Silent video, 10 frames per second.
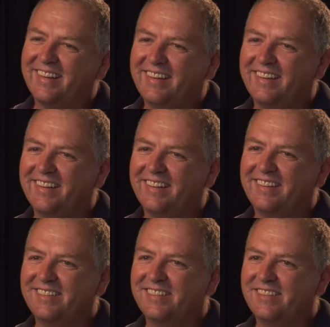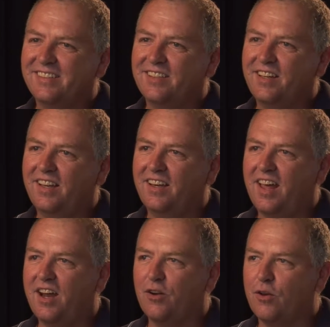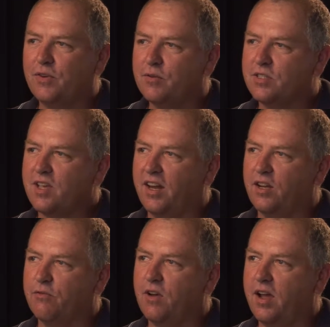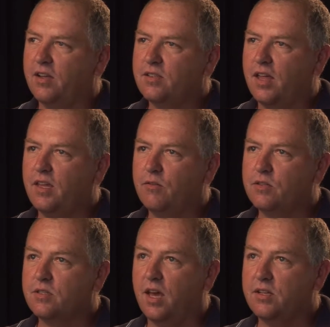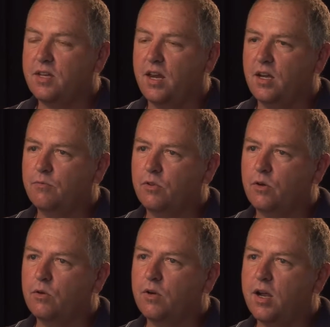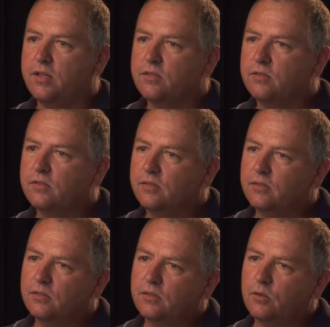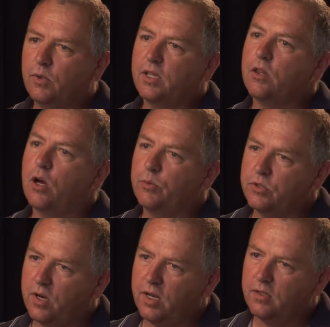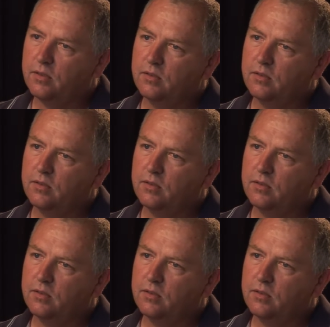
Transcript: And I don't know if it was a sign of defiance. I think it was just kind of standing up for their own rights and what they thought was right.